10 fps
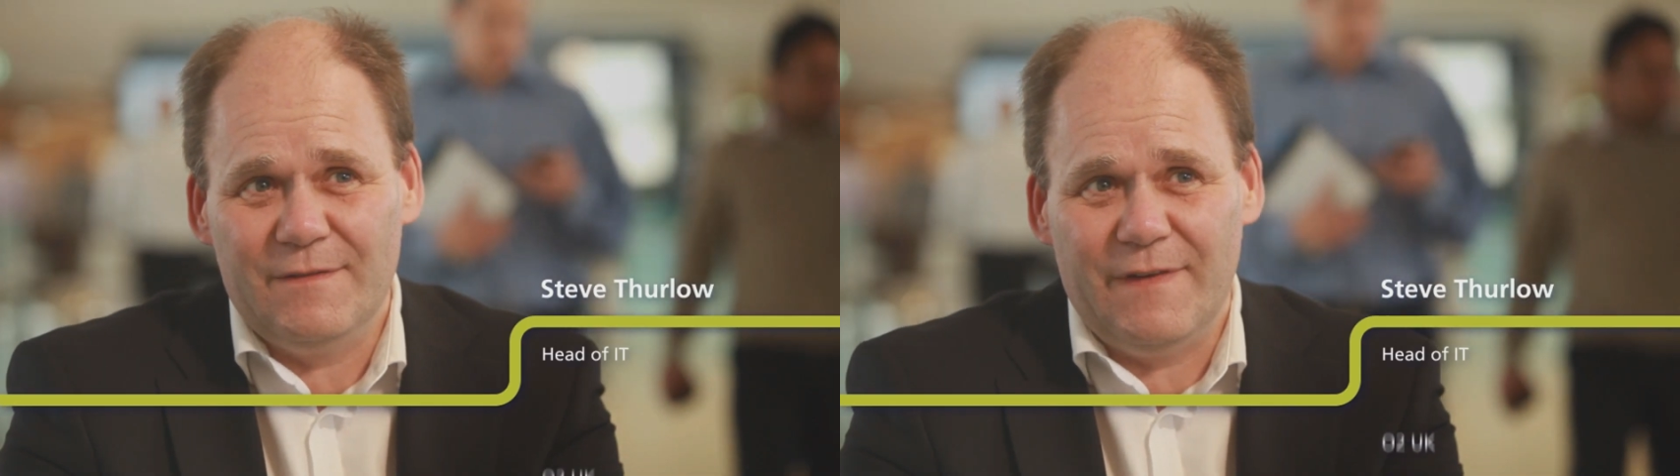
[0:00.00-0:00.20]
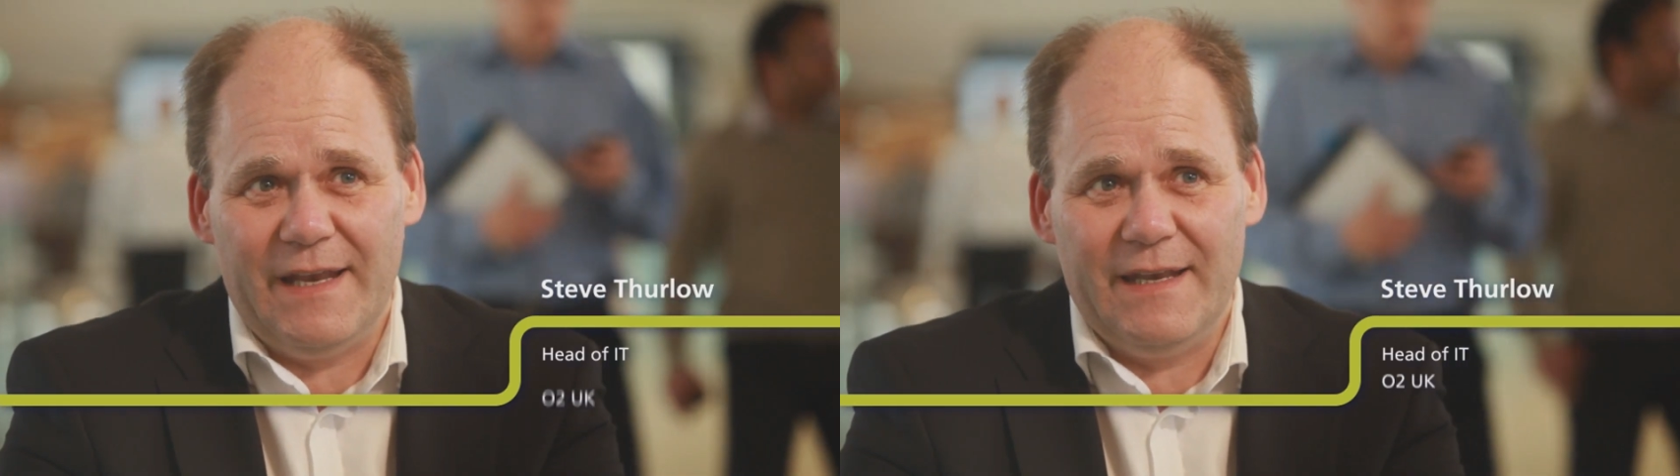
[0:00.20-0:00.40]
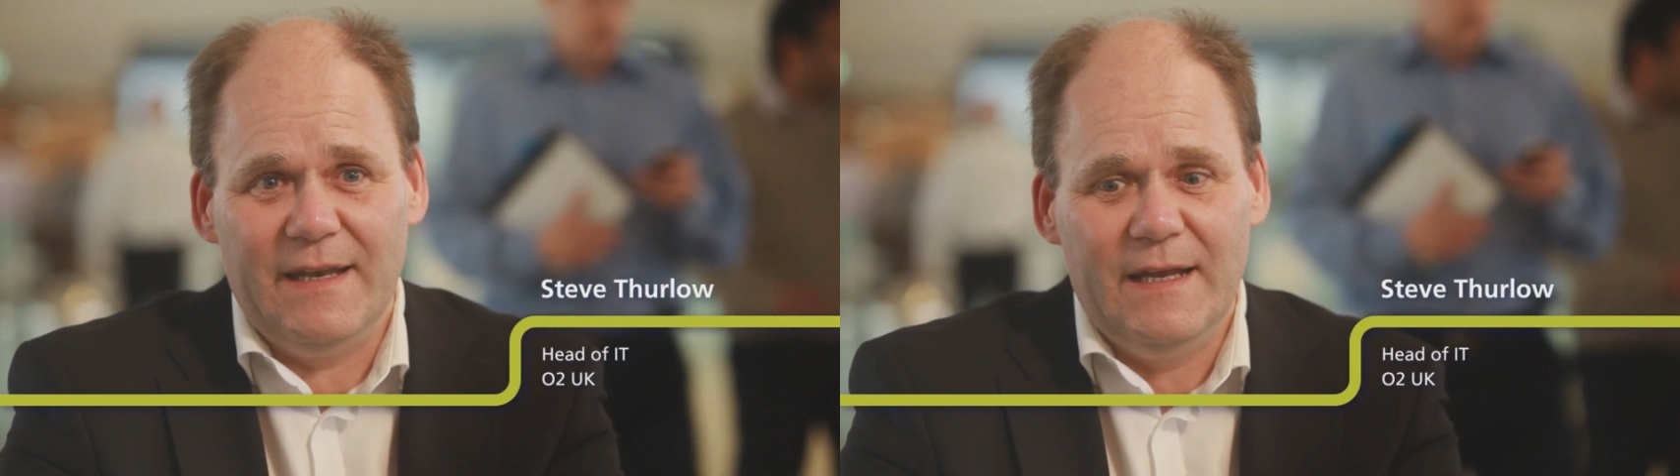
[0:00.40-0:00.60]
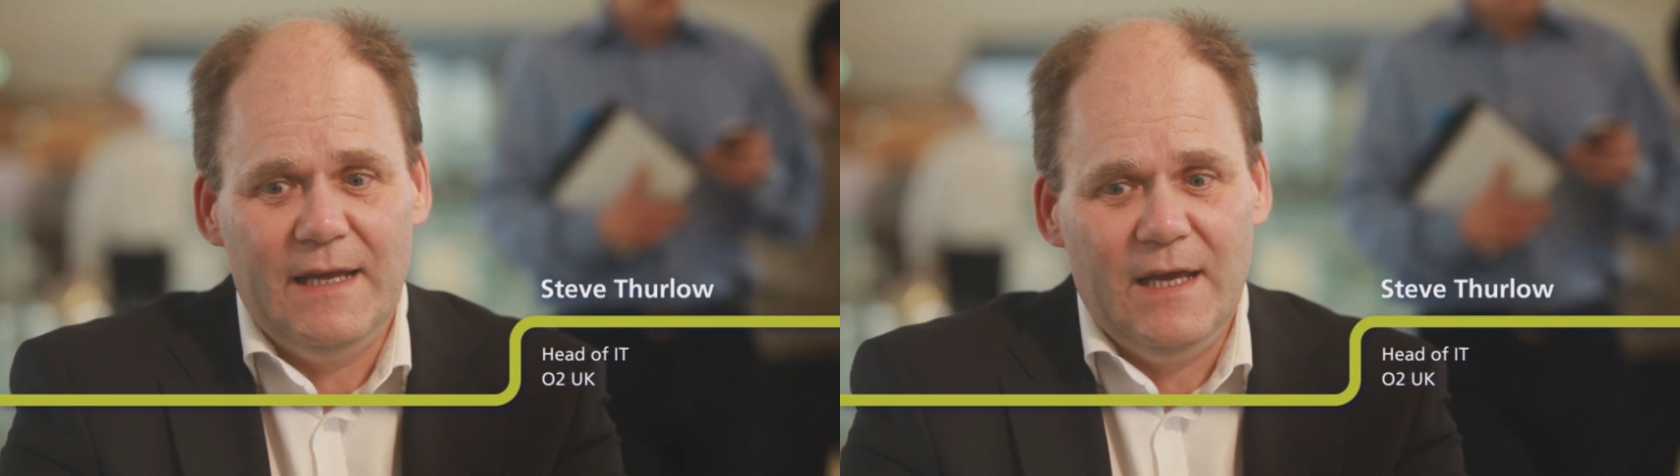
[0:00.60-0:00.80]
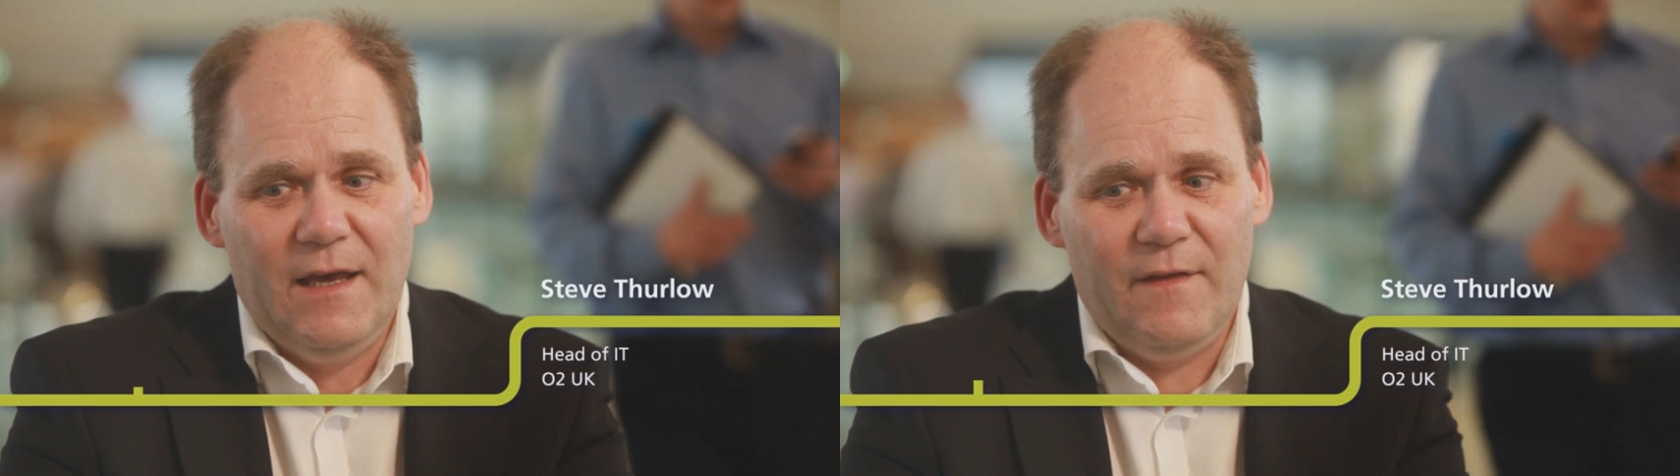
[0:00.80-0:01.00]
event
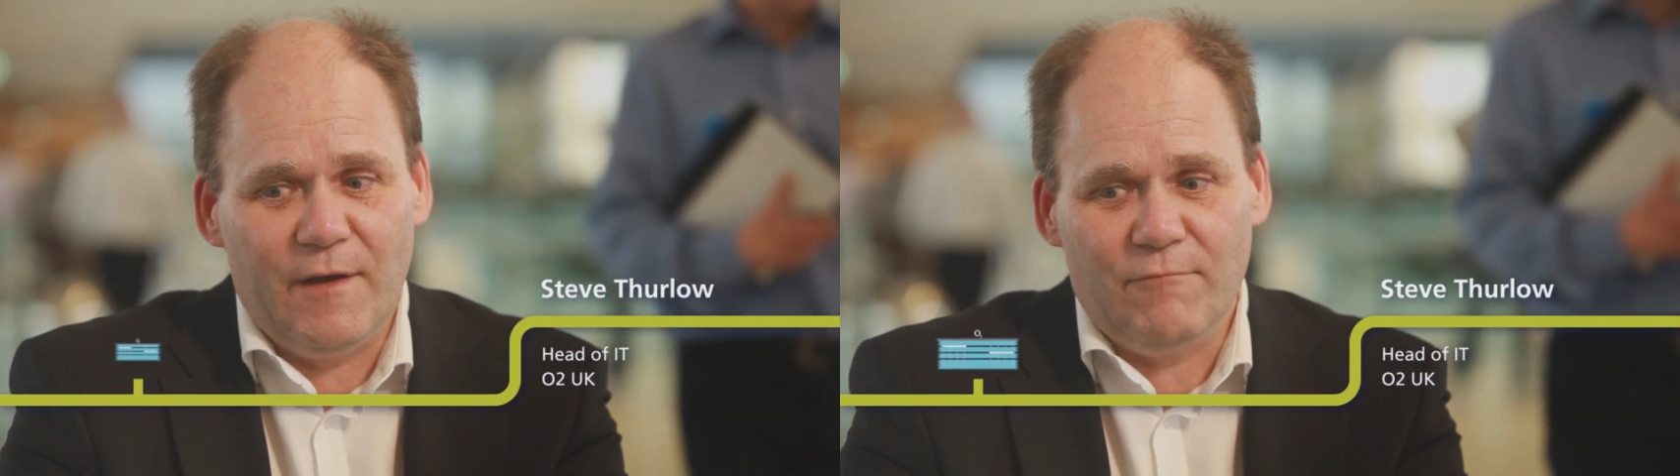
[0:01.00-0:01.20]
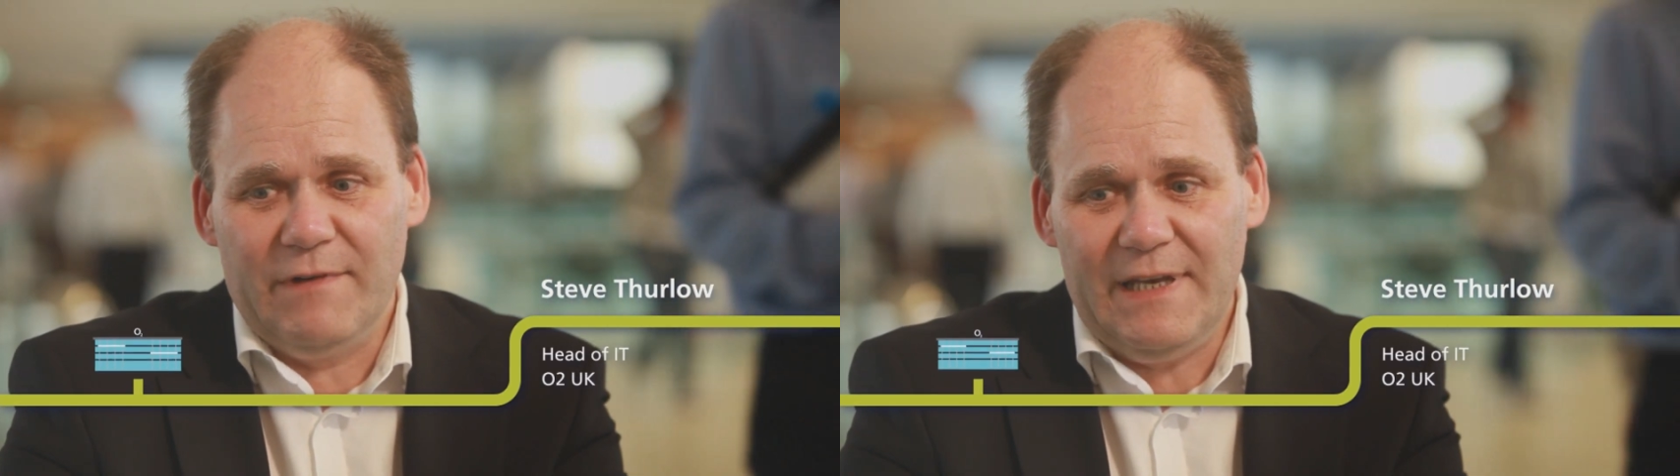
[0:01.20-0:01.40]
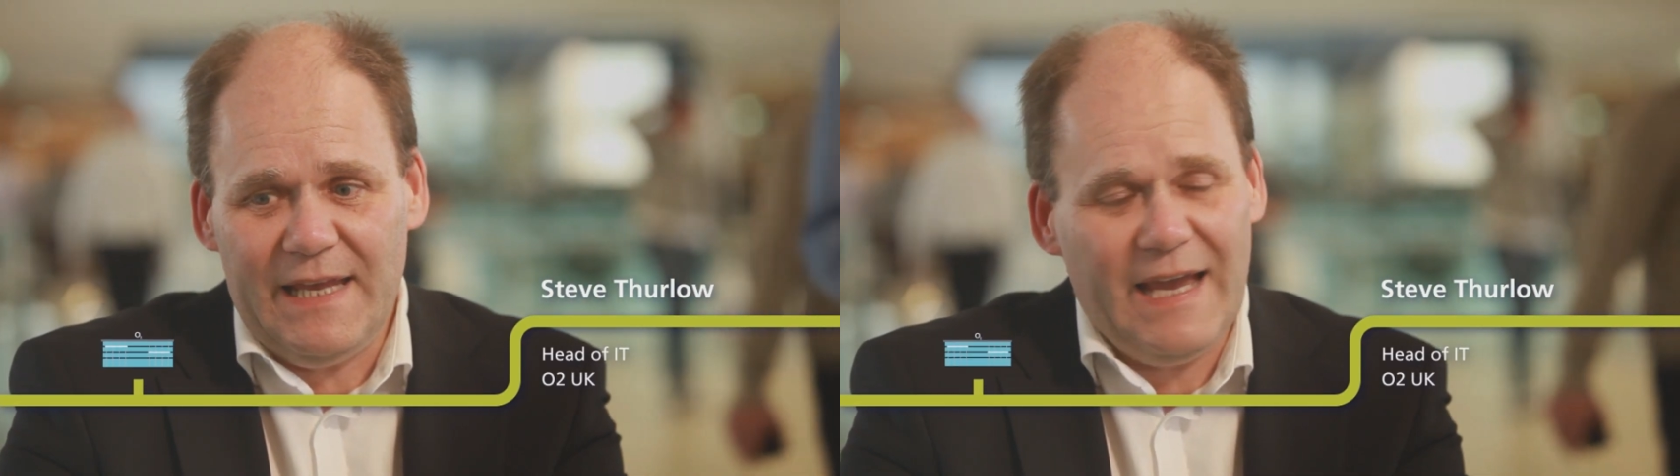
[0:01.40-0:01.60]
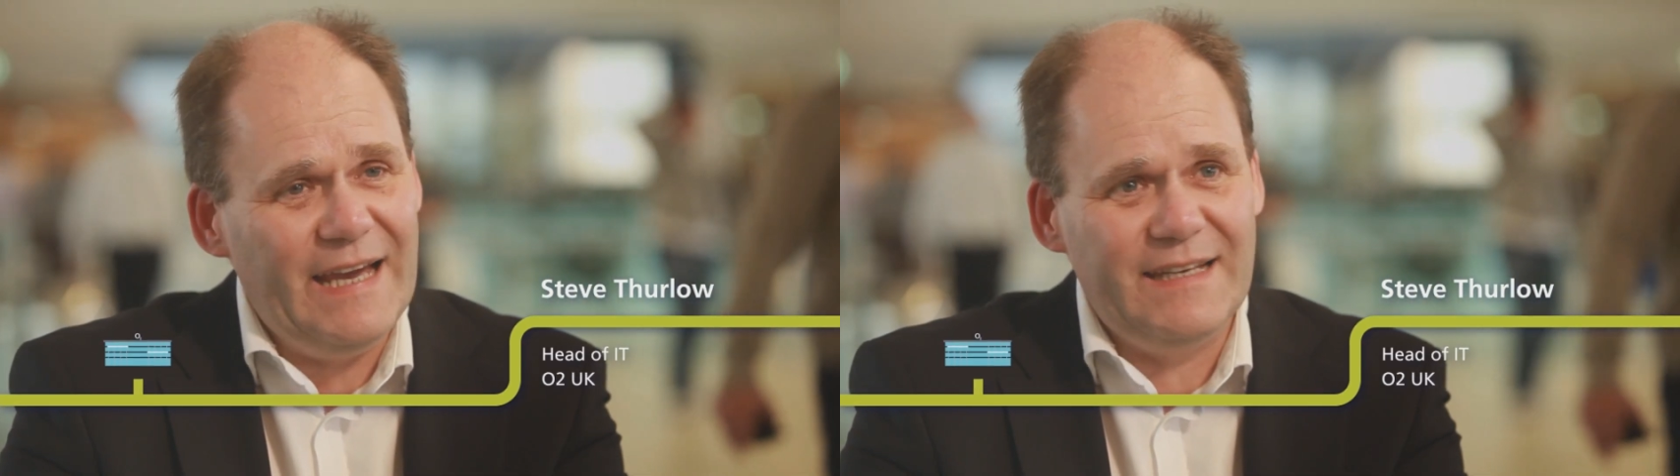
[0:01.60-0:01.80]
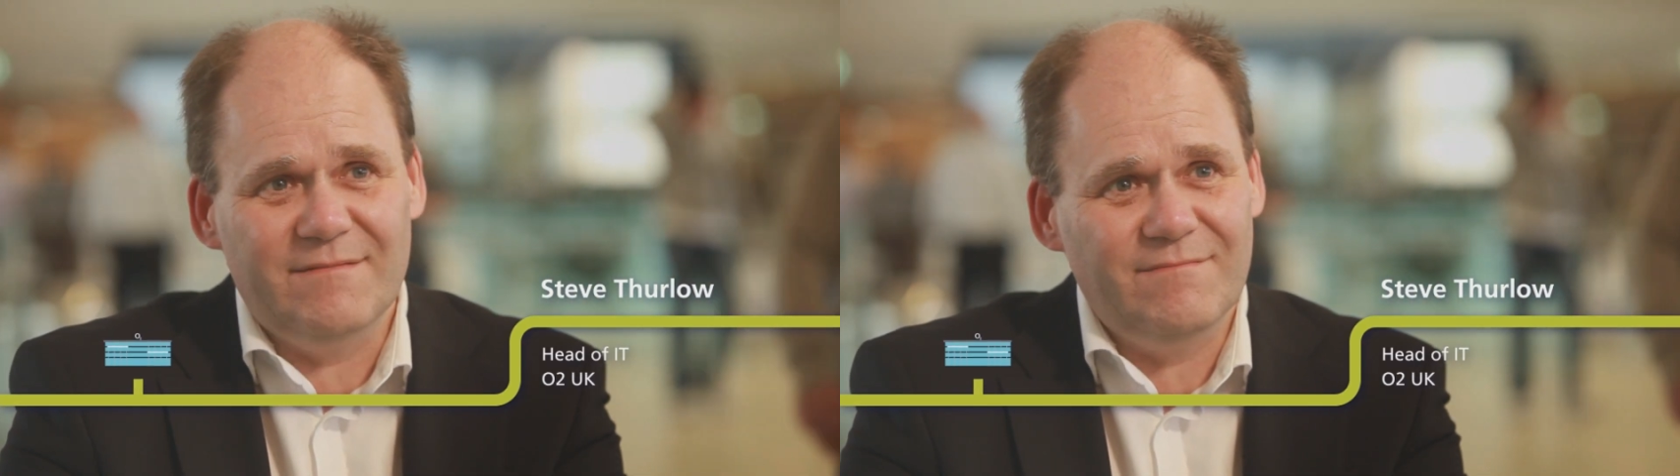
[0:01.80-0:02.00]
that really had,